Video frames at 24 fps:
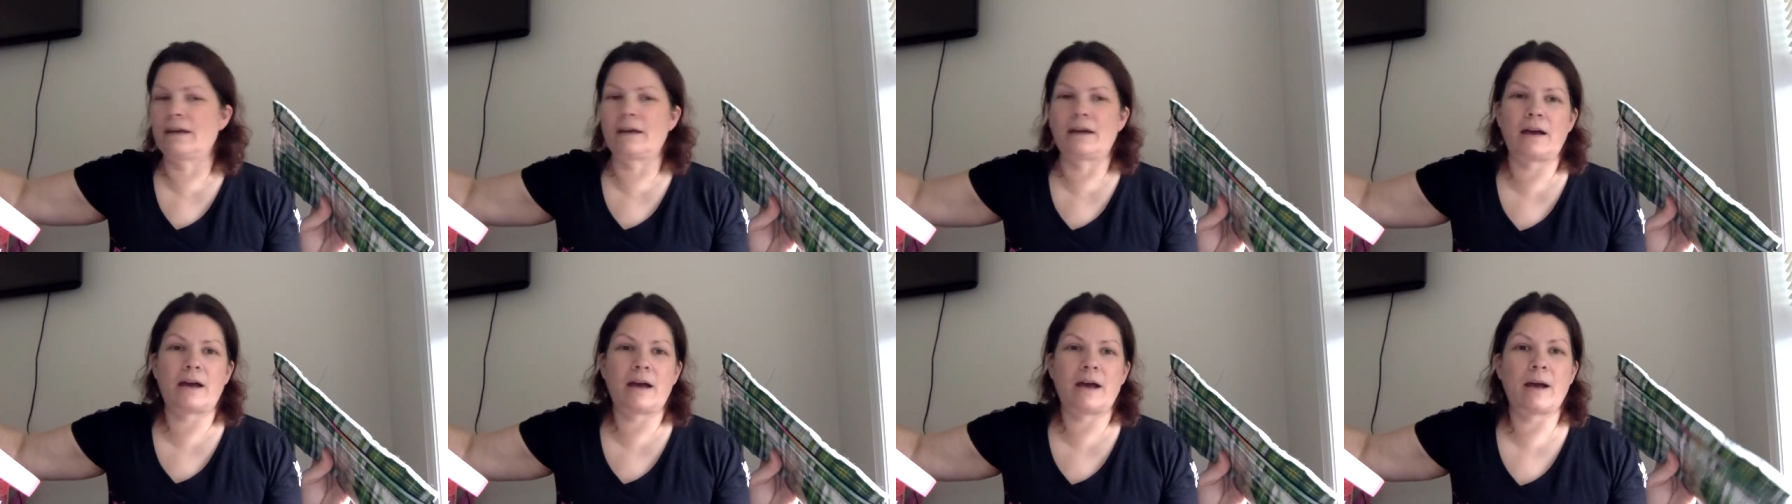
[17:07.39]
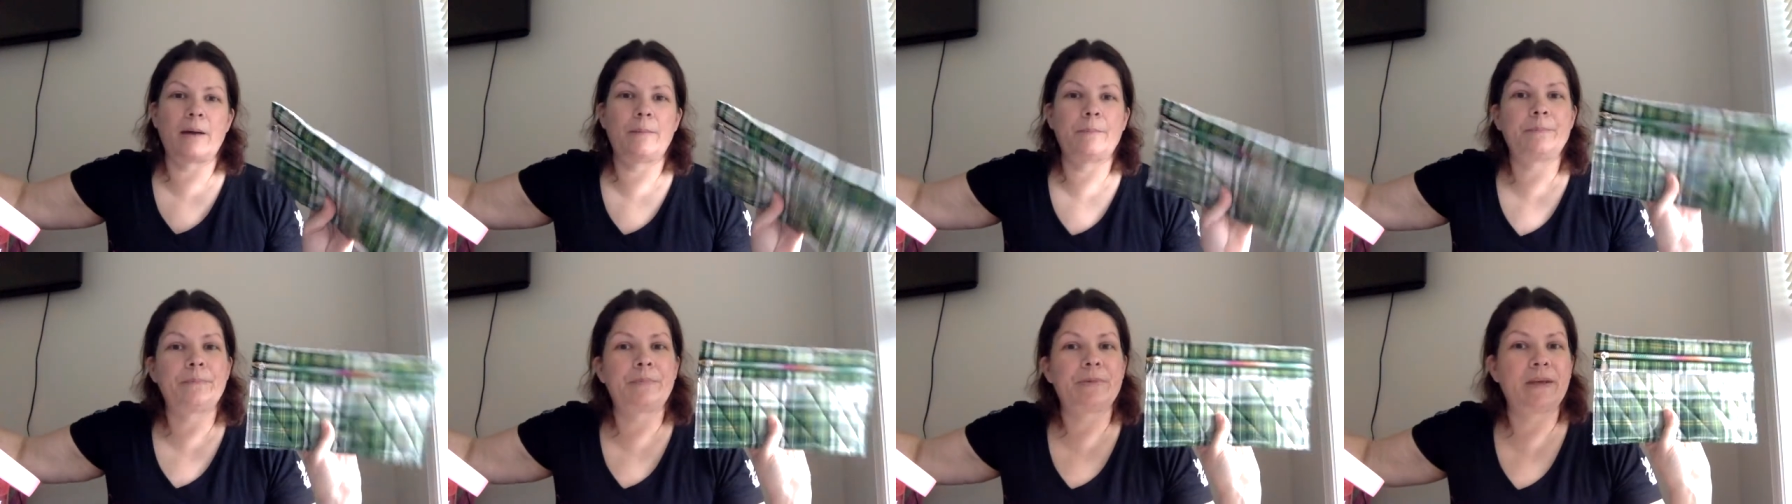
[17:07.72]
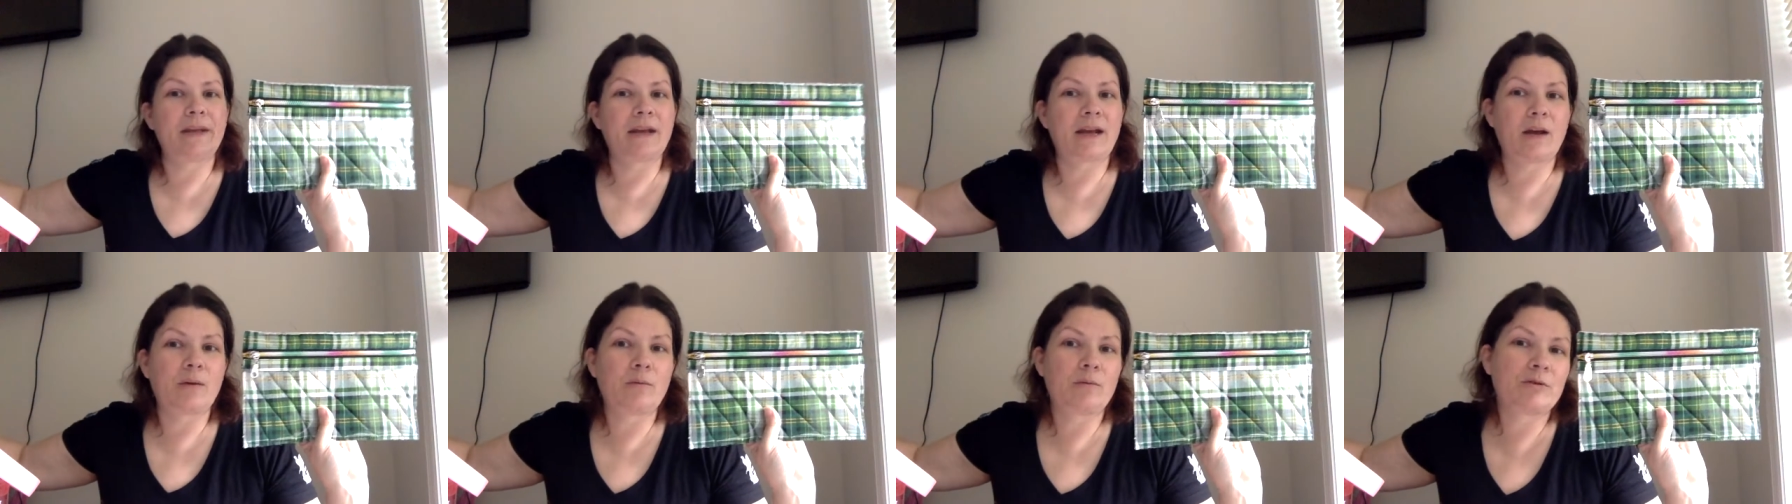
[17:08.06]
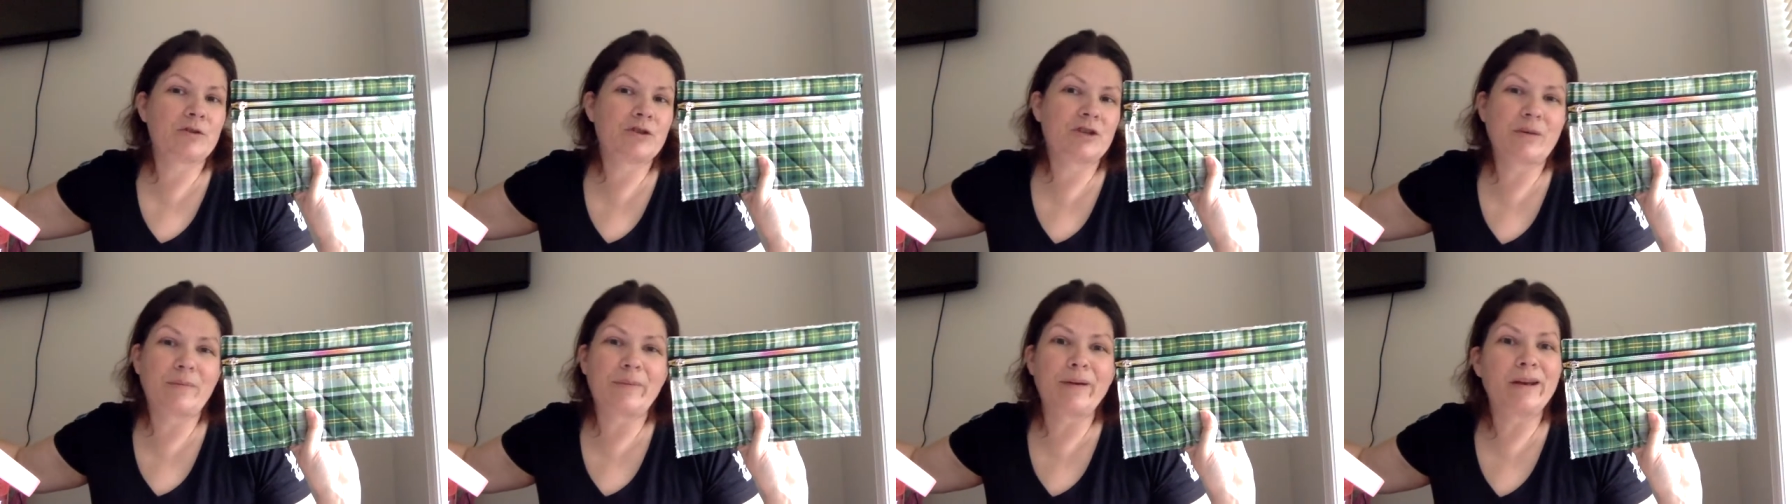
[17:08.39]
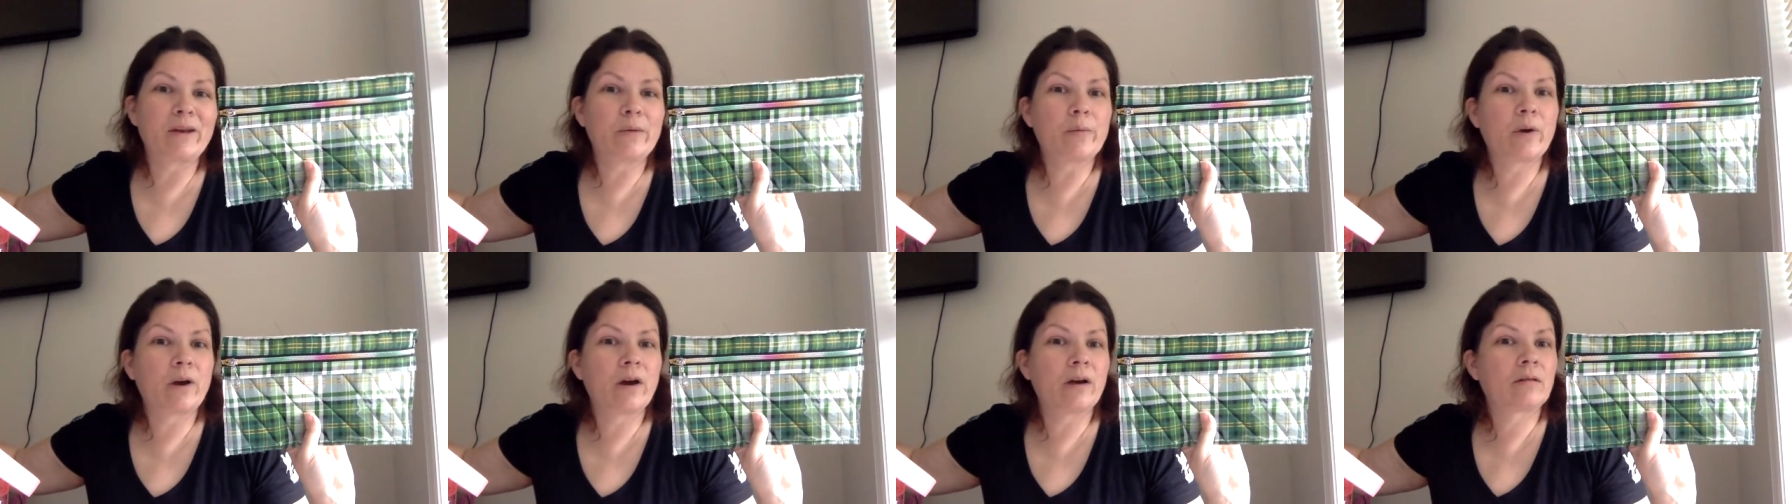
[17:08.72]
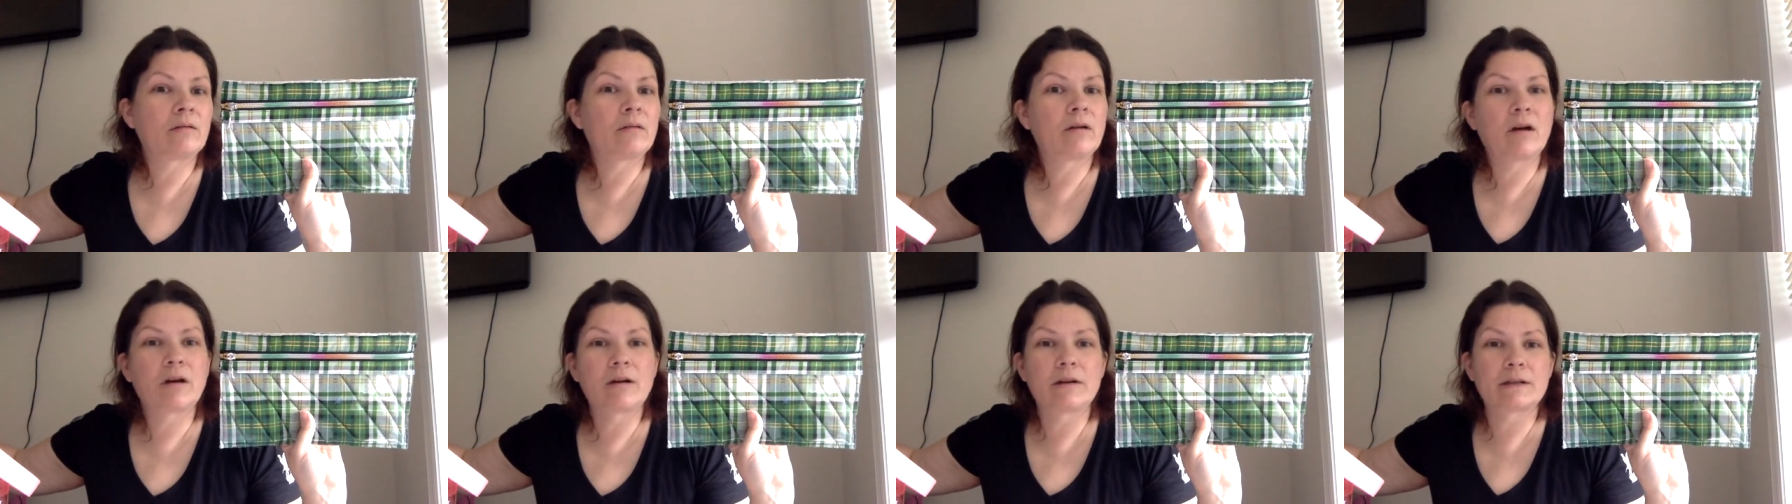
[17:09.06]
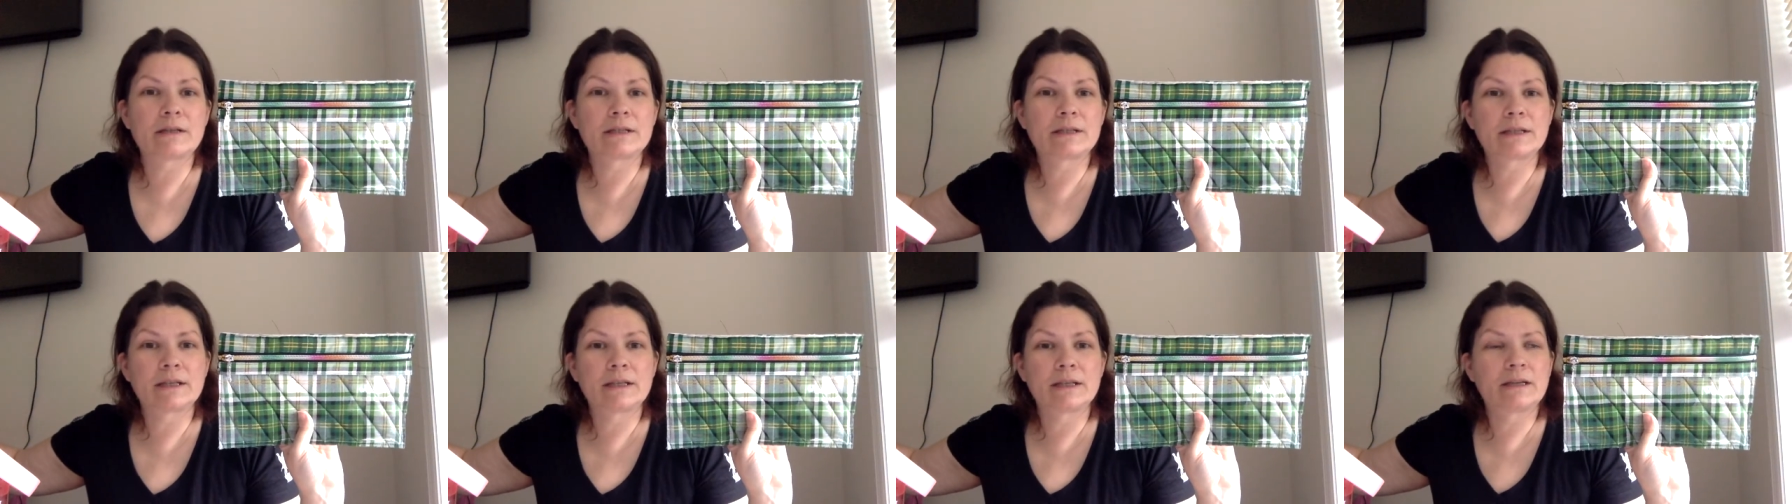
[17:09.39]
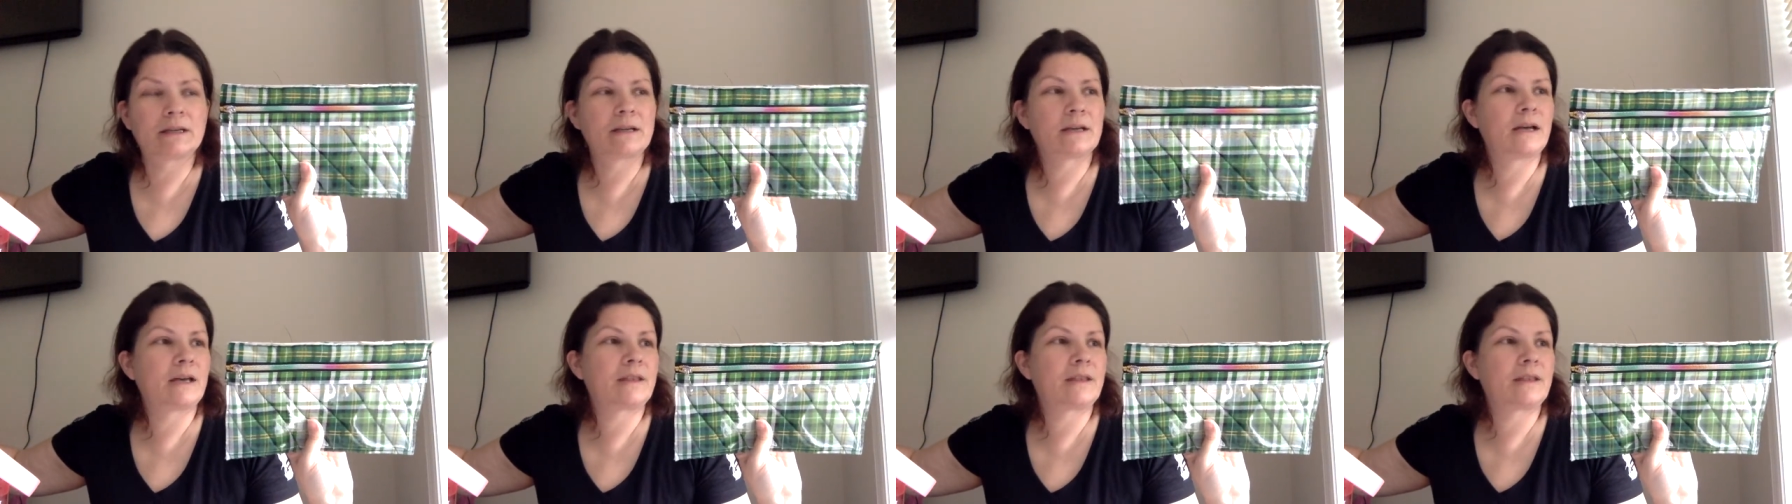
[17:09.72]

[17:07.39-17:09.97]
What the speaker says: And I will ship anywhere, honestly.